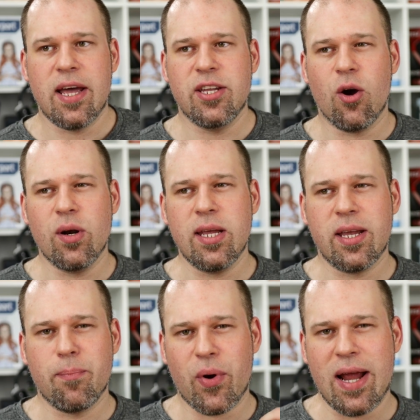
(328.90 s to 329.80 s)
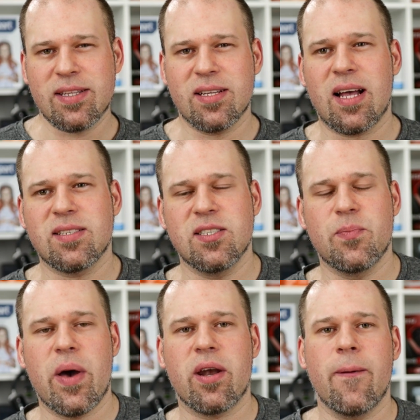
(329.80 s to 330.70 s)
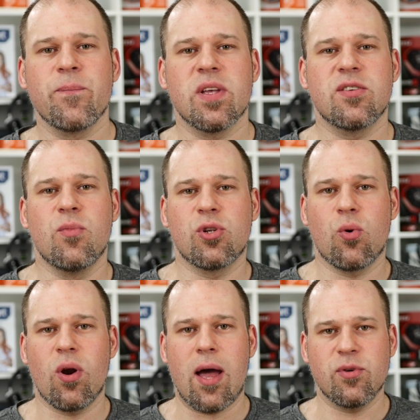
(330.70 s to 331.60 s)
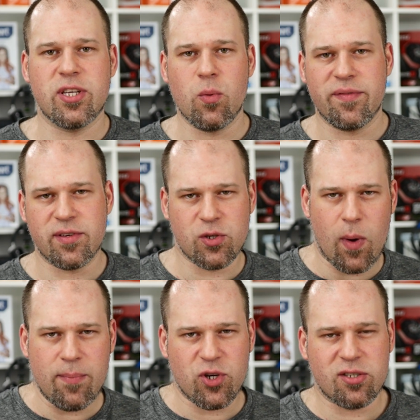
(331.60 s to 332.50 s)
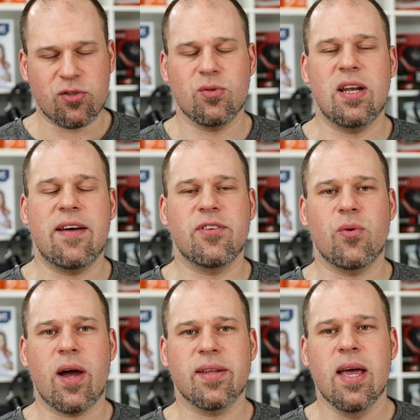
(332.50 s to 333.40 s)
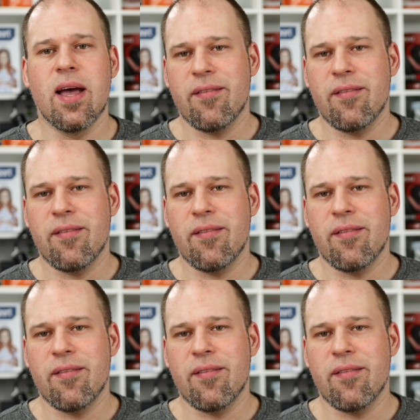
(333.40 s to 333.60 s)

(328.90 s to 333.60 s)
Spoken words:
and the only brand that does this better is Motorola, I would say, with the swipe gestures to the left and right.